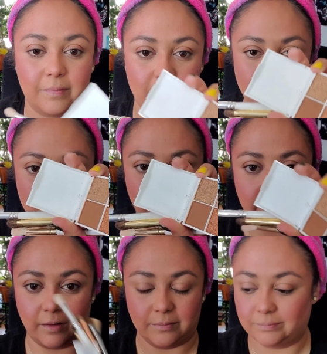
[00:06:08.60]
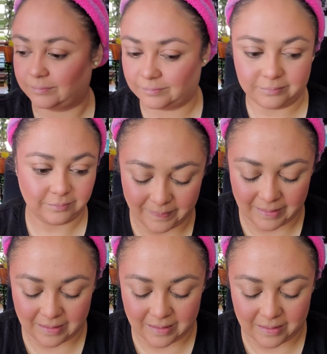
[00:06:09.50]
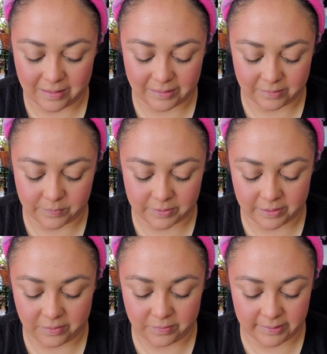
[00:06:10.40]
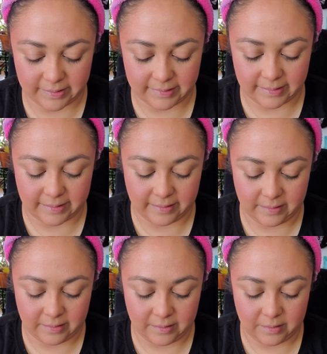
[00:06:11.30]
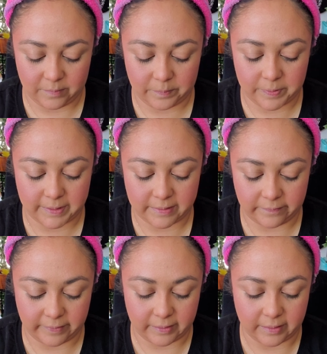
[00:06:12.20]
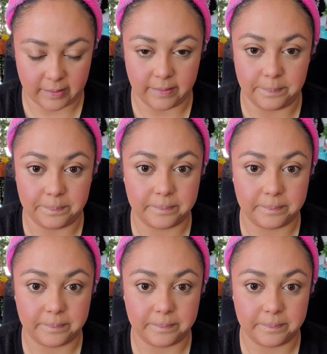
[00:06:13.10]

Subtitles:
There's no mirror. Alright, so I'm just going to use this Pacifica,